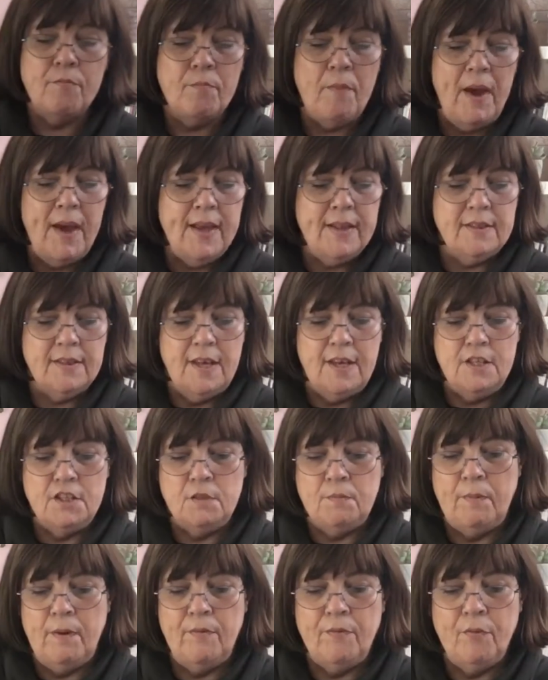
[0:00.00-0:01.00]
made these
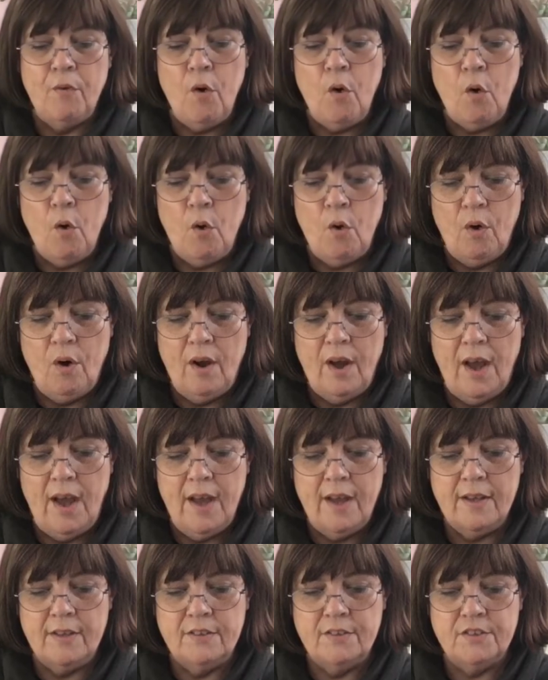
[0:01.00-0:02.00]
before
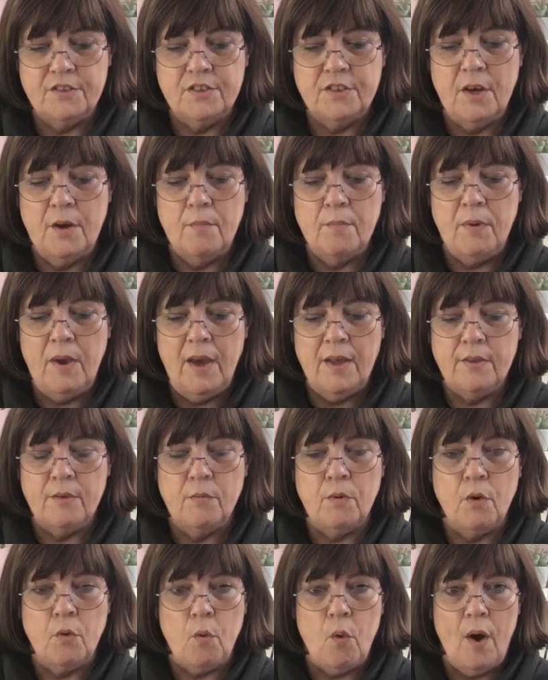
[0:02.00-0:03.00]
and yeah, they
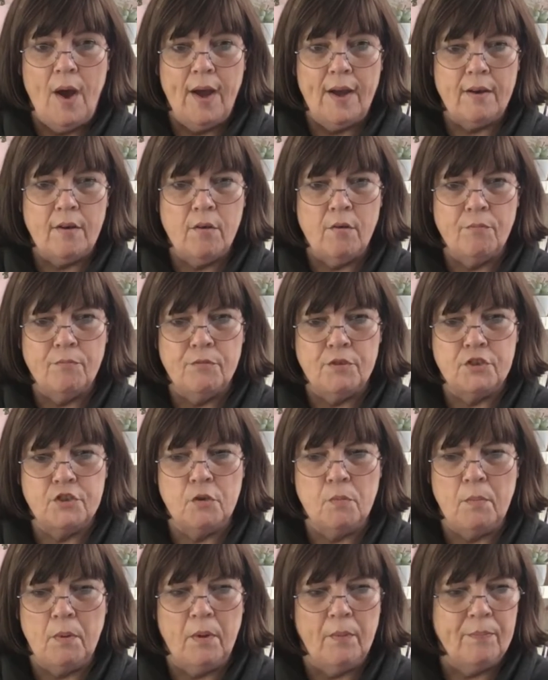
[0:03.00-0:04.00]
were quite
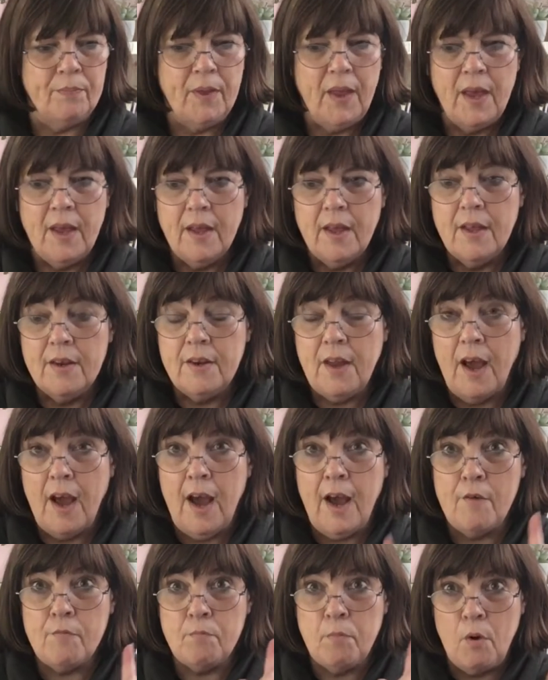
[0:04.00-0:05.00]
comfortable. Now I
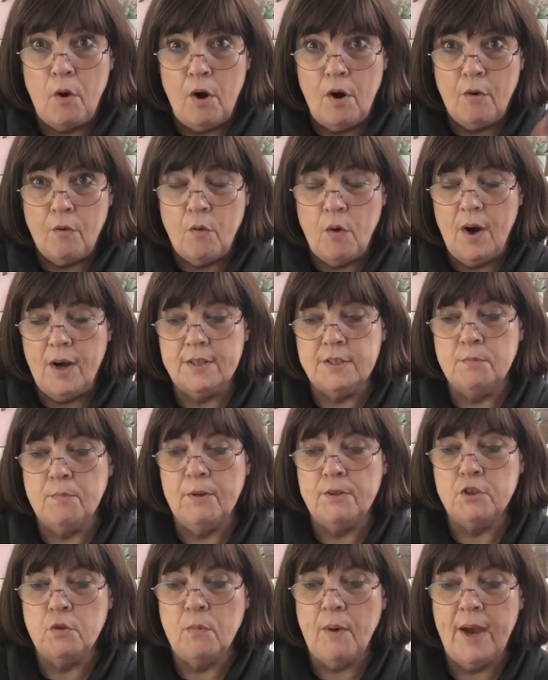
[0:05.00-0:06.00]
have put on quite a
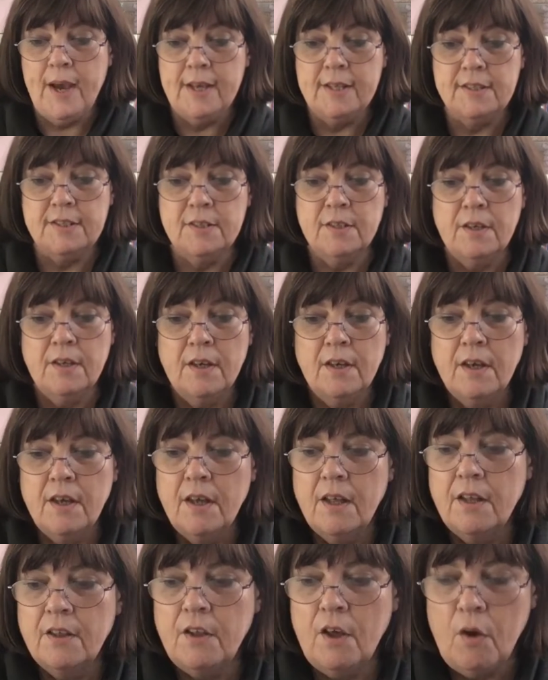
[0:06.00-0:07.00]
bit of weight,
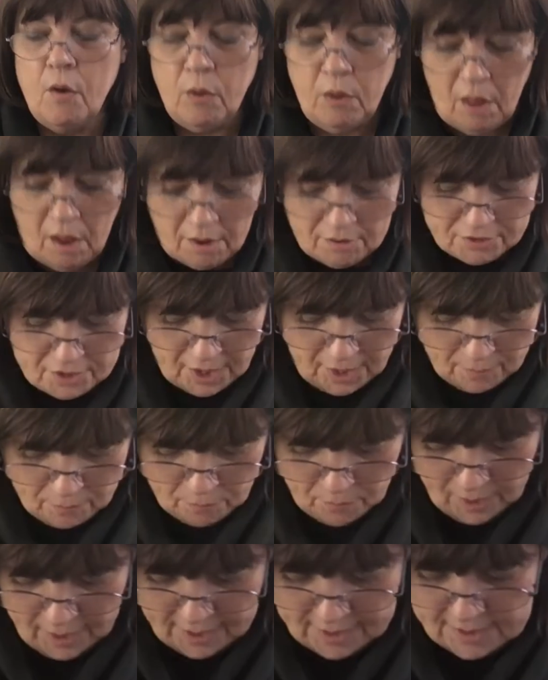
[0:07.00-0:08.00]
the old lockdown
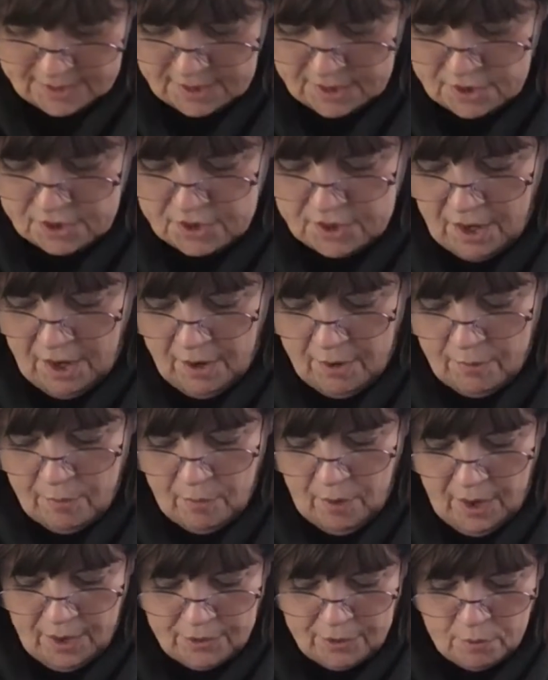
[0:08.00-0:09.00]
weight, so
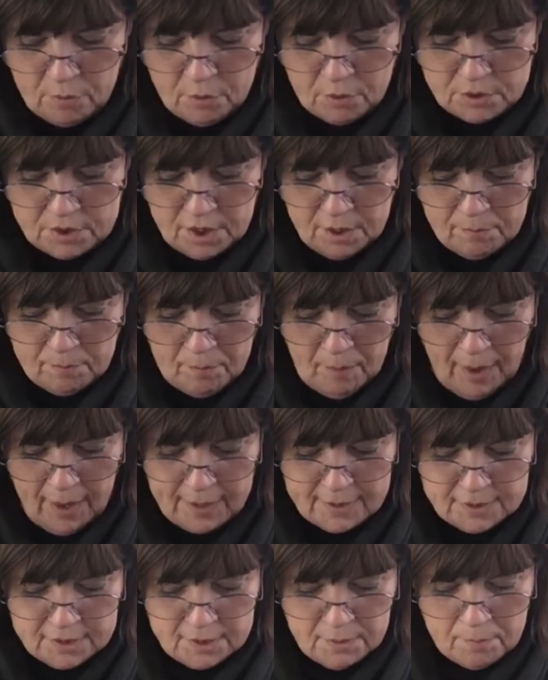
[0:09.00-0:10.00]
I thought it
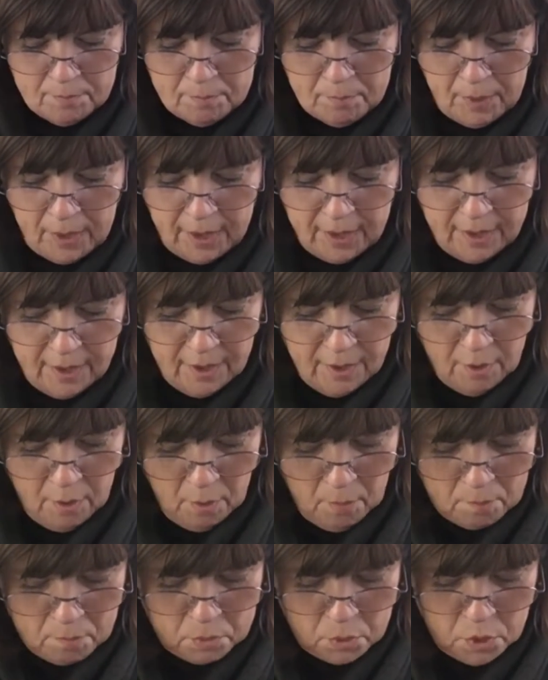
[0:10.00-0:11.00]
might be
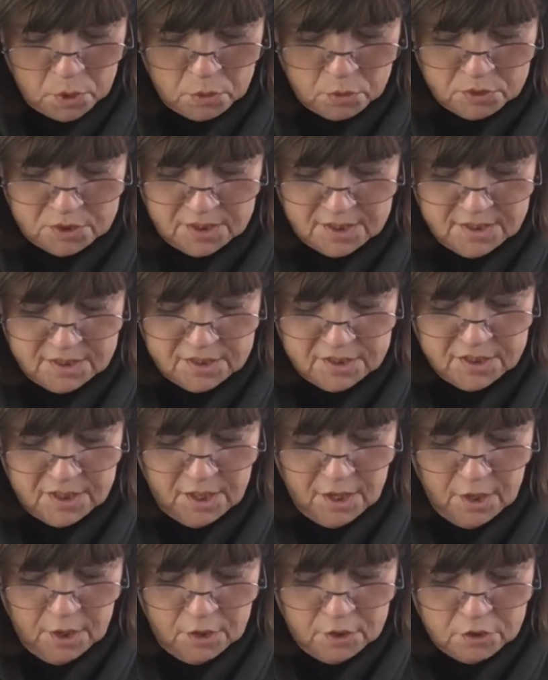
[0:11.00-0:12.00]
prudent
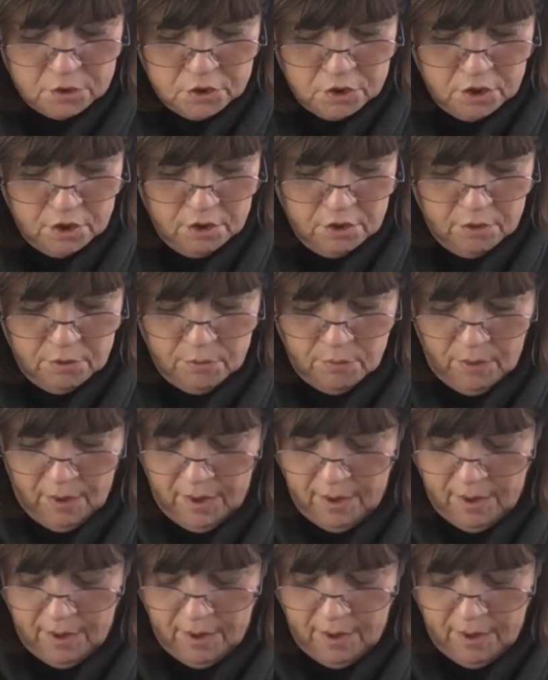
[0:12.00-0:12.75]
to